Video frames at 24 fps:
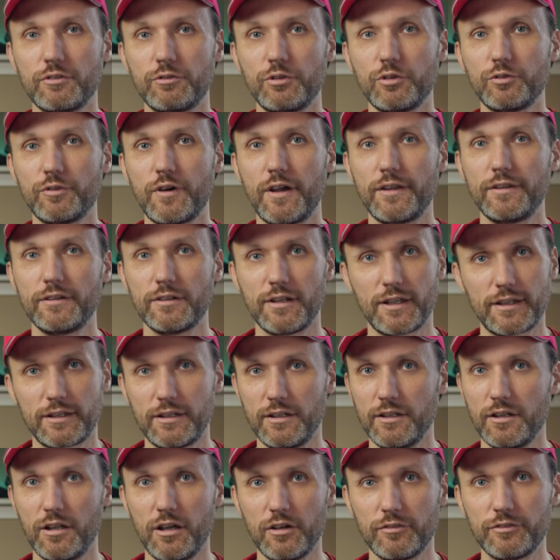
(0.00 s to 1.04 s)
the viewfinder, like
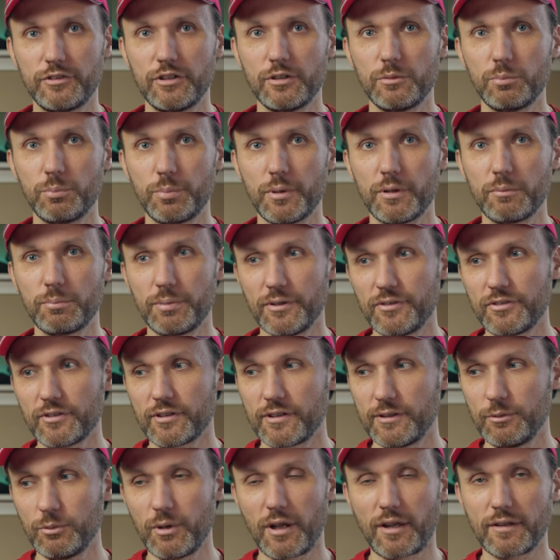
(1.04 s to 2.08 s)
he loved it, but
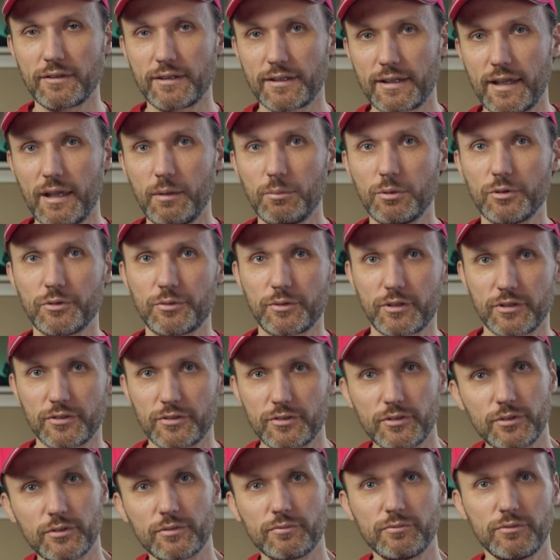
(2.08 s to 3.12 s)
basically one of the cables,
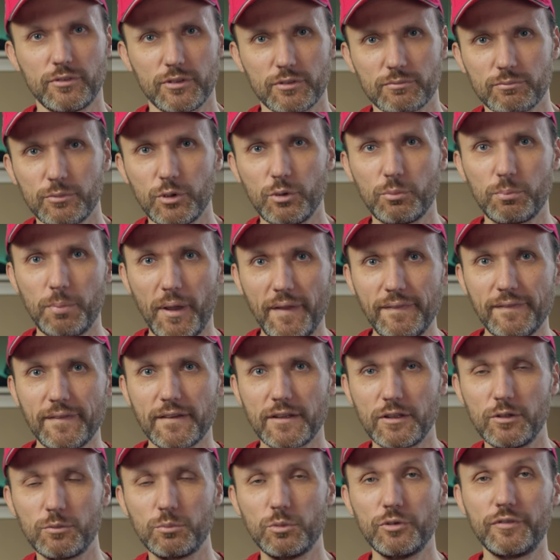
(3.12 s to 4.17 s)
because you know, you're
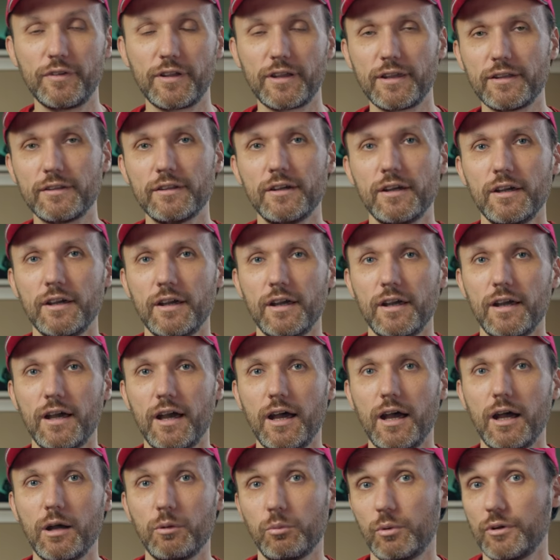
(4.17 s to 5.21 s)
bending, you're moving it
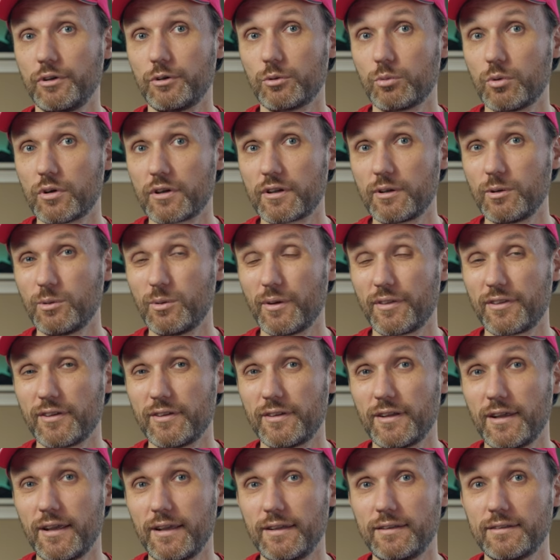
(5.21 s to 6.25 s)
uh, when you're working with
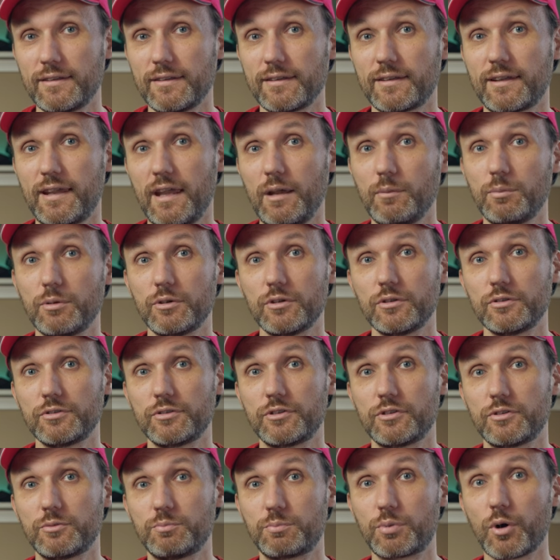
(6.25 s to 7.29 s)
it, and the cable
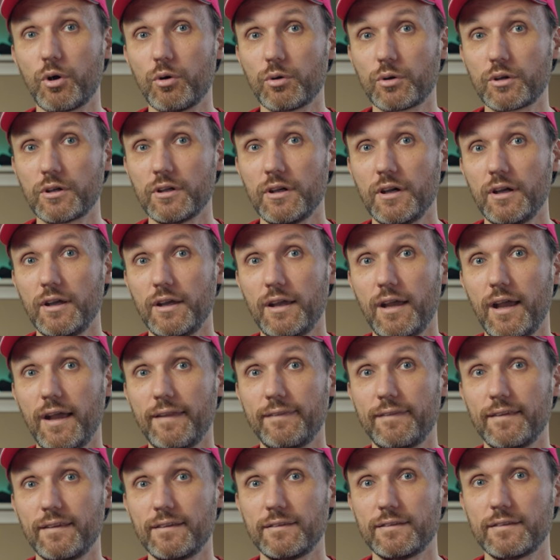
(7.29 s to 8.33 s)
just broke,
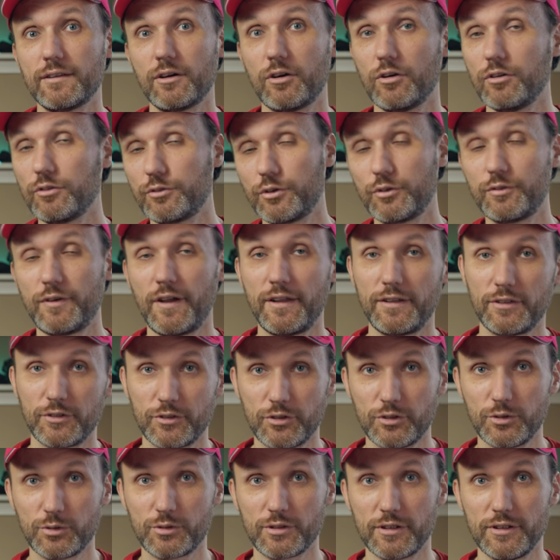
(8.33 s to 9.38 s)
and then the whole viewfinder
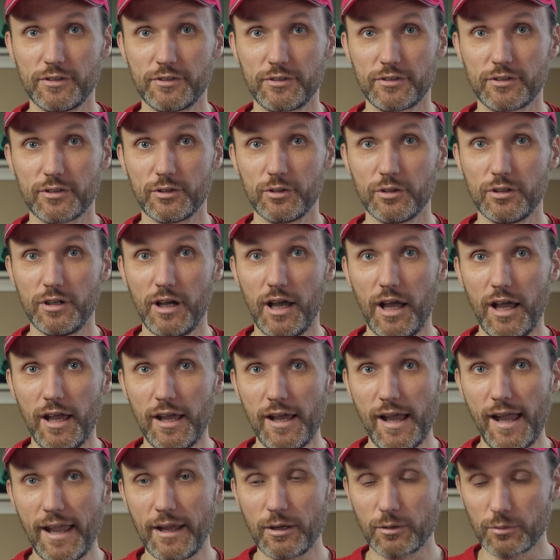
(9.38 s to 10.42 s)
is useless. So I,
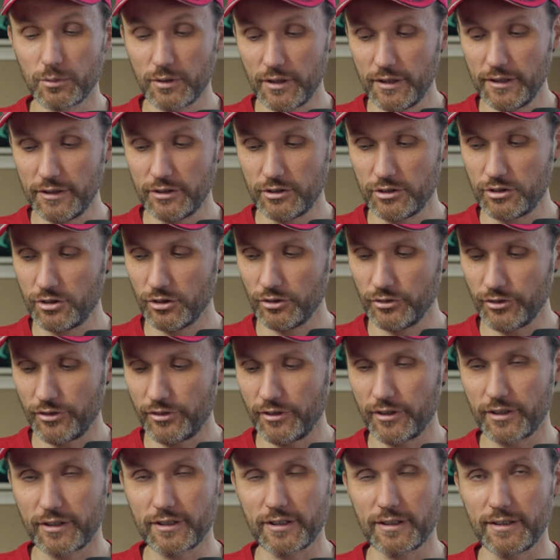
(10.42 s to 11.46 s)
I really don't
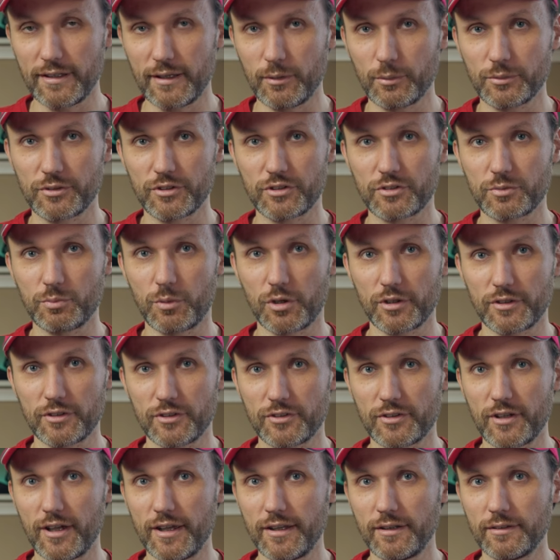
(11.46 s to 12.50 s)
think that was a smart
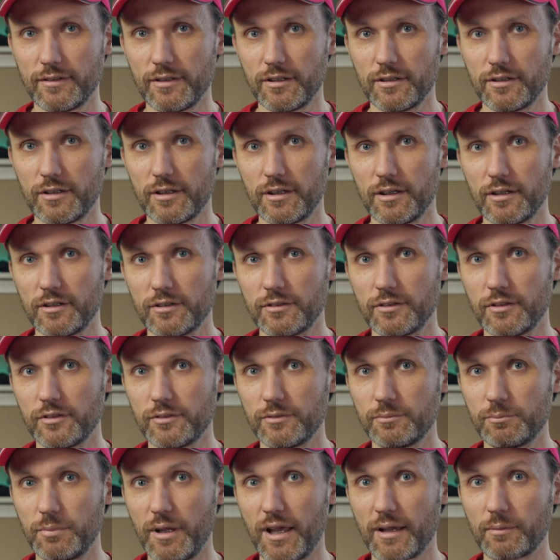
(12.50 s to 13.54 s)
design uh, on,
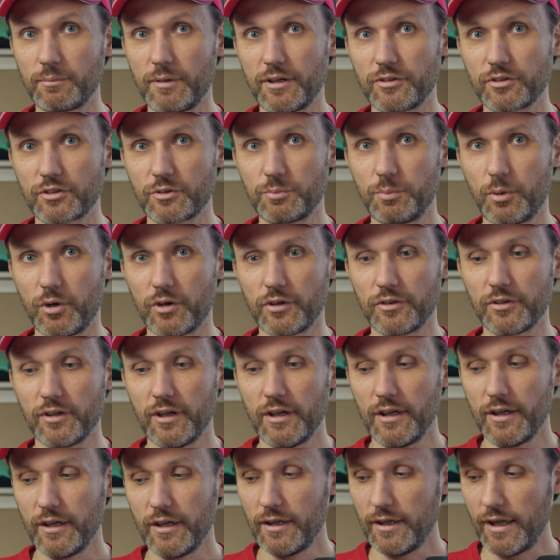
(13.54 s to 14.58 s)
on Blackmagic's part.
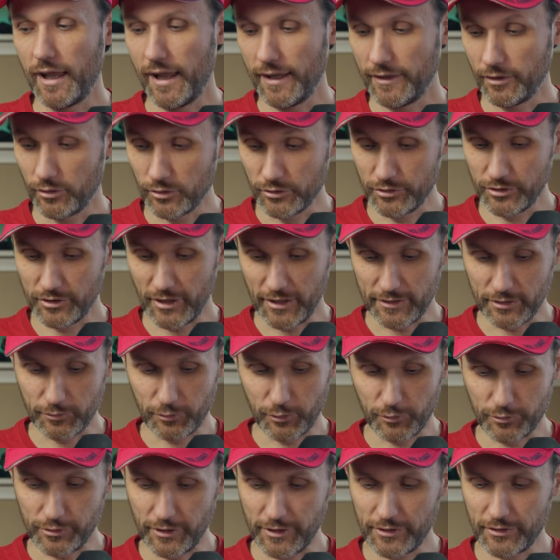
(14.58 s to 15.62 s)
And all these other
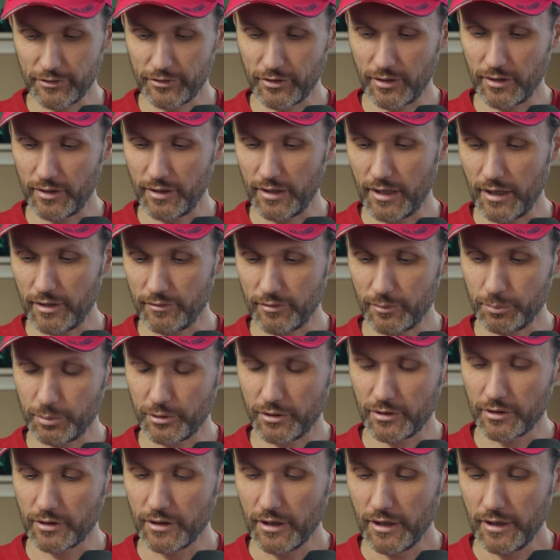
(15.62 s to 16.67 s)
viewfinders I have up
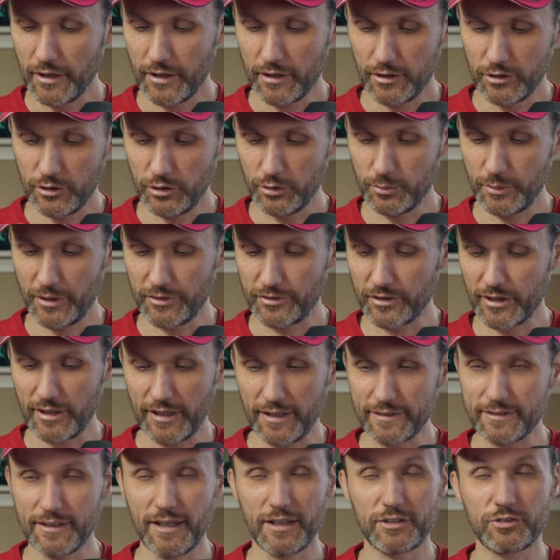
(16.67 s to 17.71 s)
here you basically
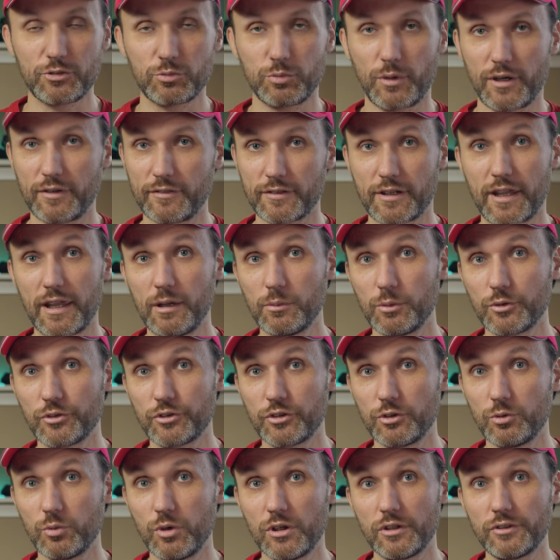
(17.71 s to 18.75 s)
attach whatever cables
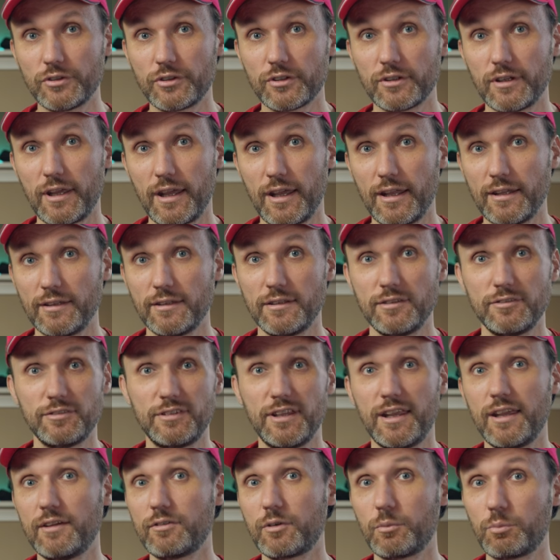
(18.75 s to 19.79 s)
you want and if
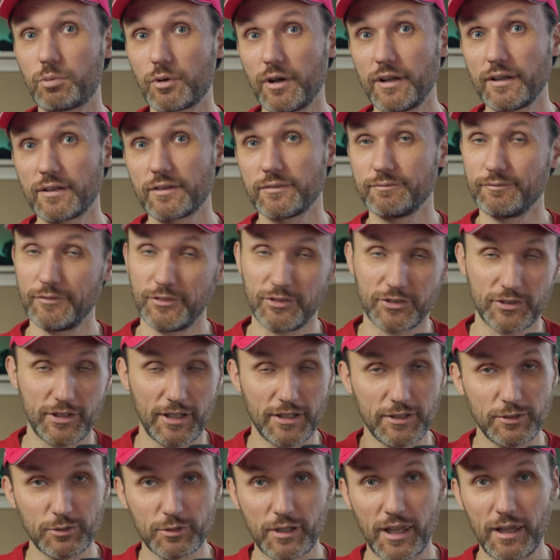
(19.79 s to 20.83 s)
they ever break just
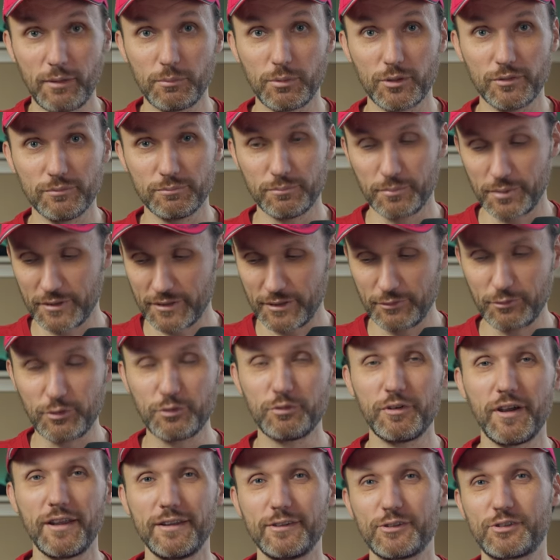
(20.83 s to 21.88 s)
get a new cable but the
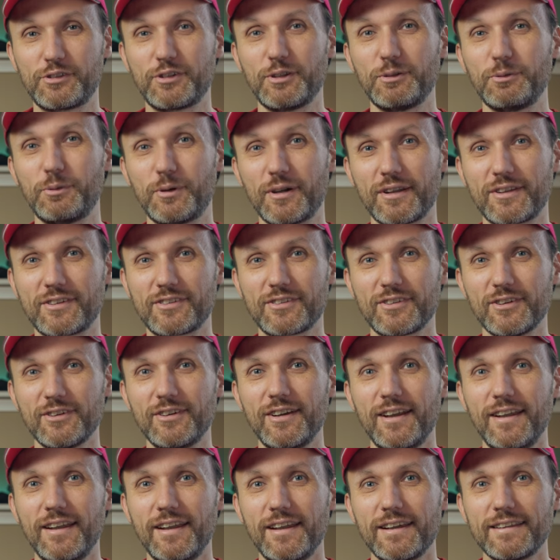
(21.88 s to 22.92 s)
viewfinder still works so
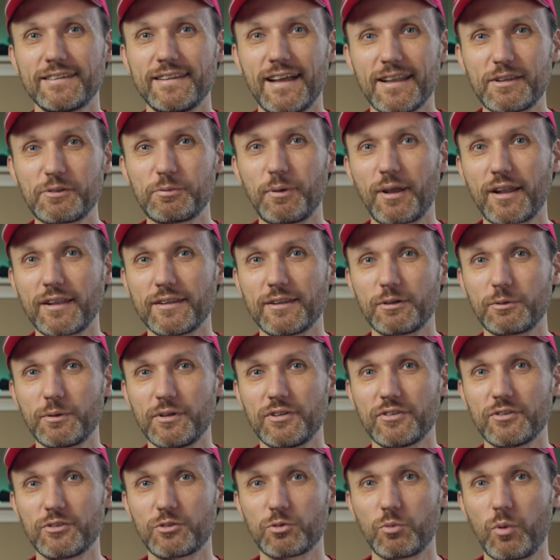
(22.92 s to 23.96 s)
that's one of the
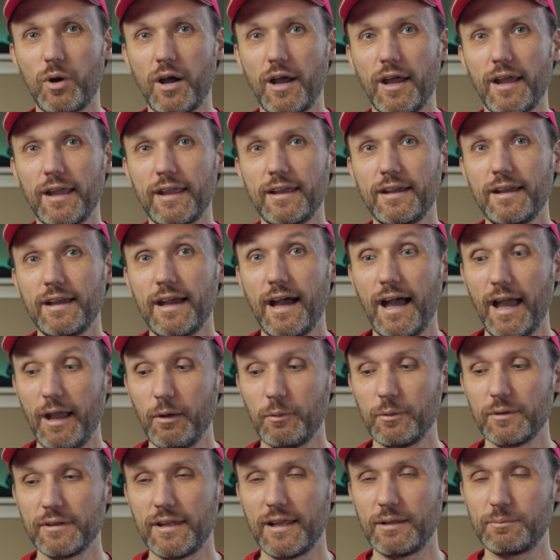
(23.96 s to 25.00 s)
reasons why i
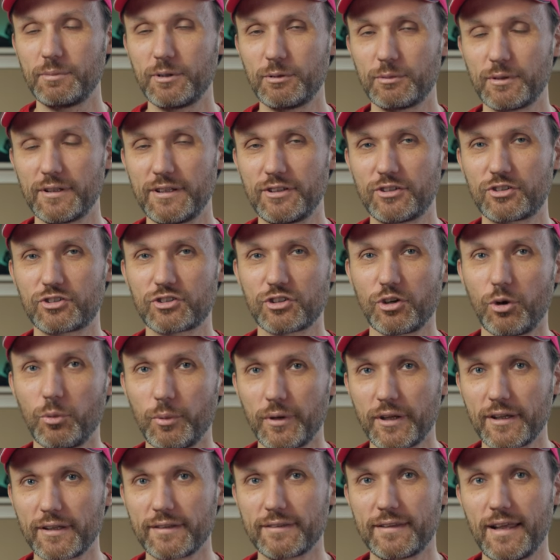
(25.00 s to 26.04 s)
will not be really
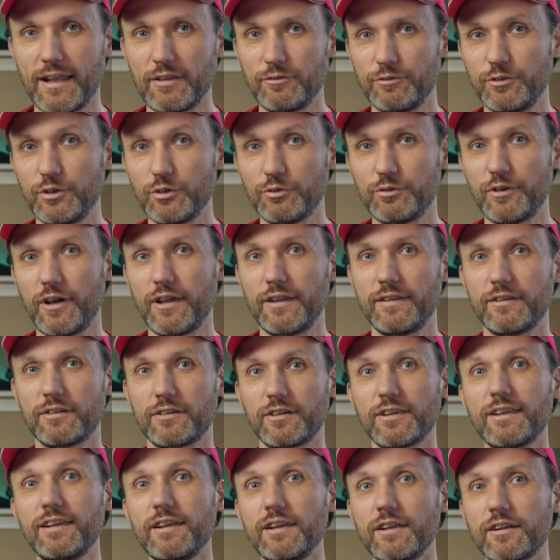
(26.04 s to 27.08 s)
showing that
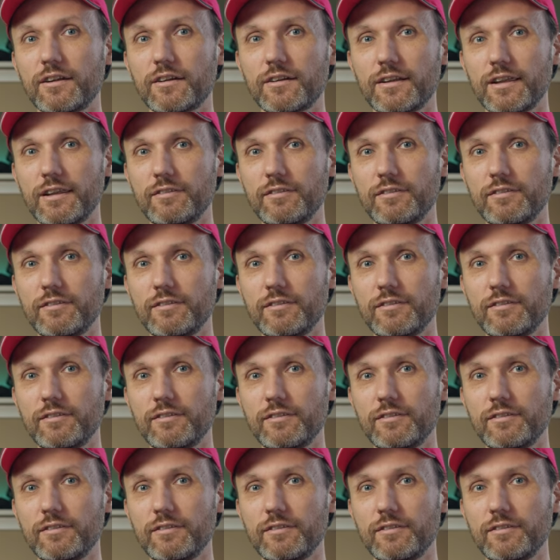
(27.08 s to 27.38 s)
viewfinder here